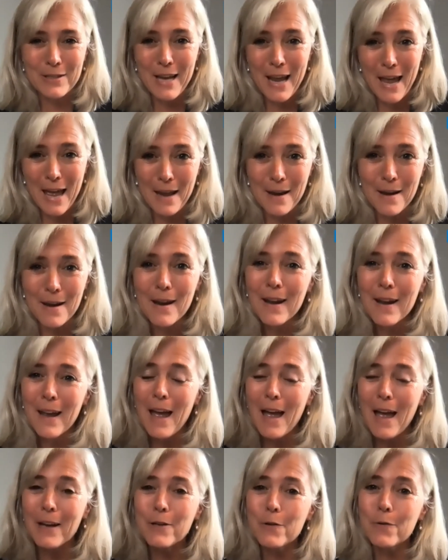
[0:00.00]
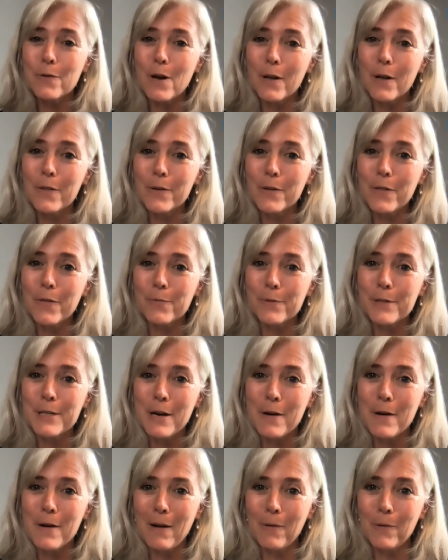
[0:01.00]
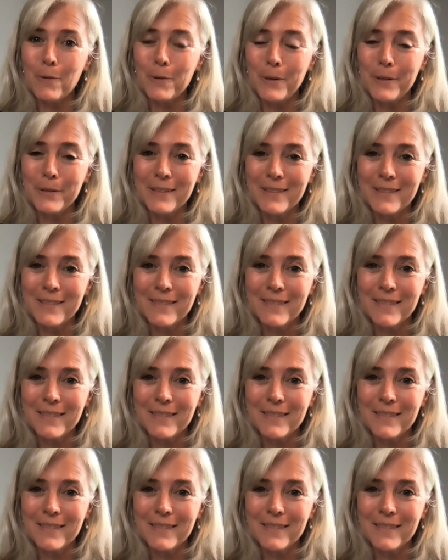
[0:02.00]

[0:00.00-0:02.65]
10 and your other 3 are how old?